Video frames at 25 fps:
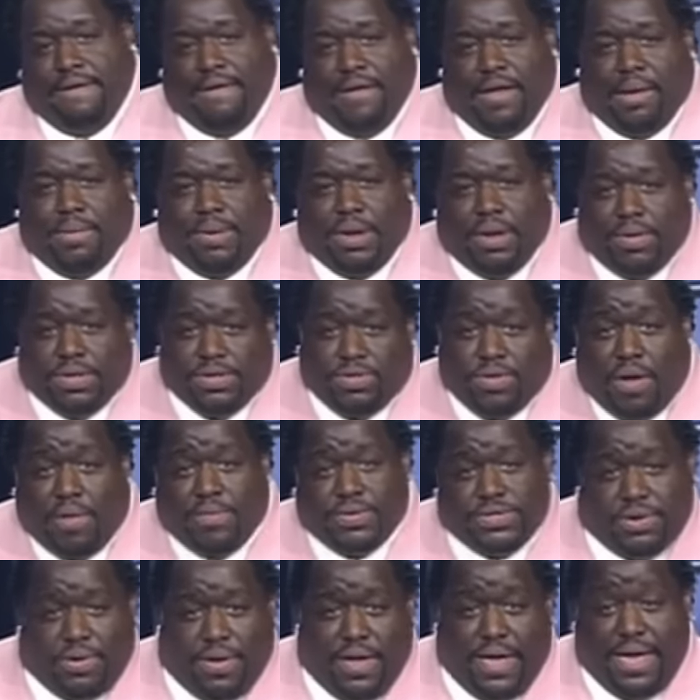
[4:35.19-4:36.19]
I be like, what's wrong with your
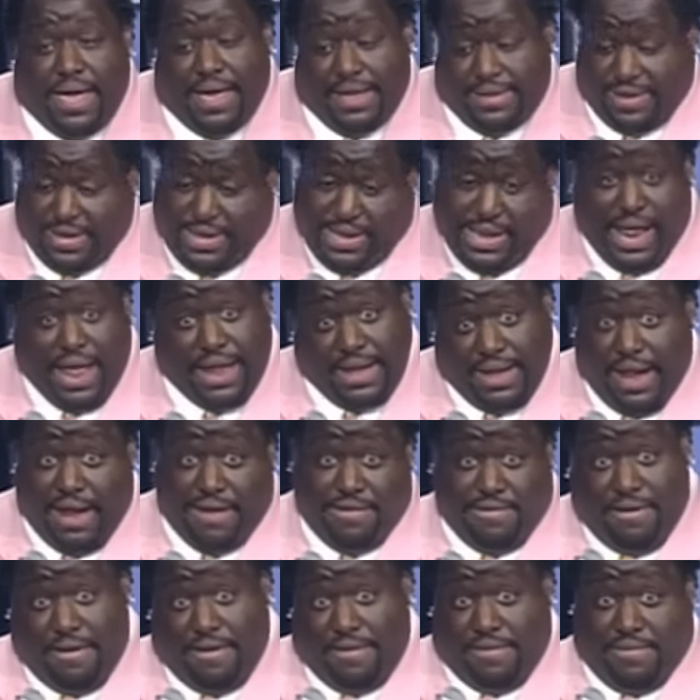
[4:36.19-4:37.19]
head? Shit, ain't nothing
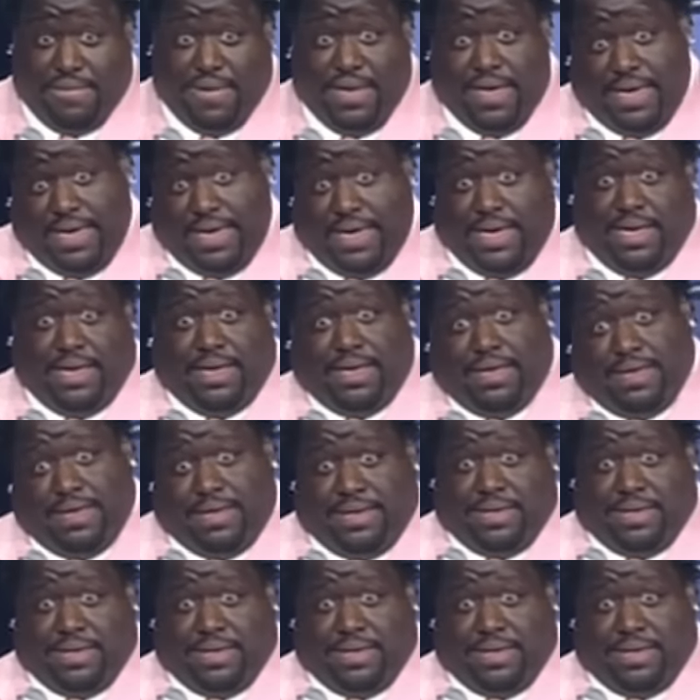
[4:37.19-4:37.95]
wrong with my head.